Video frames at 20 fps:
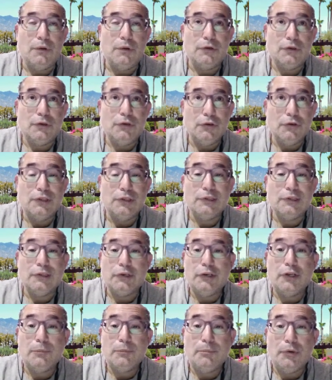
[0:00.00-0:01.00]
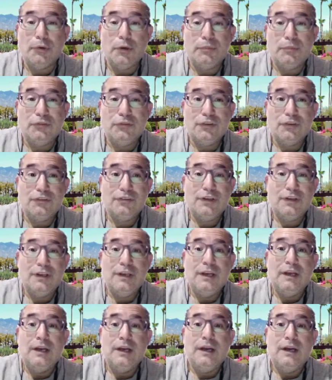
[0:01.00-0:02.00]
good learning purposes.
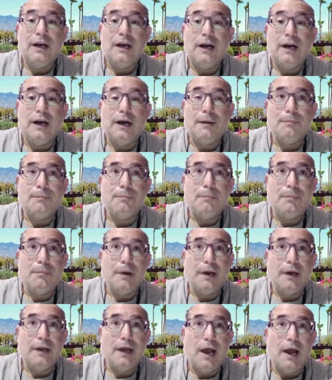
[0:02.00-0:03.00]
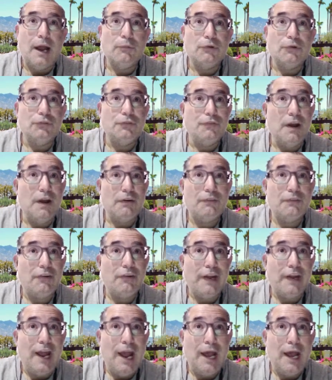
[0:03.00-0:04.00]
But I was very,
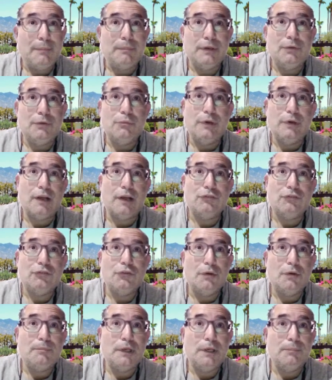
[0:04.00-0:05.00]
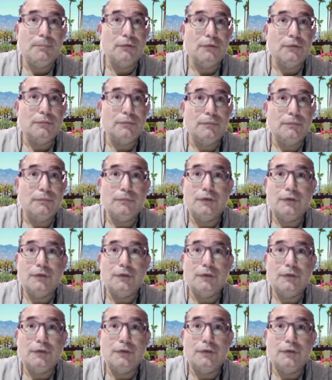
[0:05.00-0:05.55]
very happy when I saw people,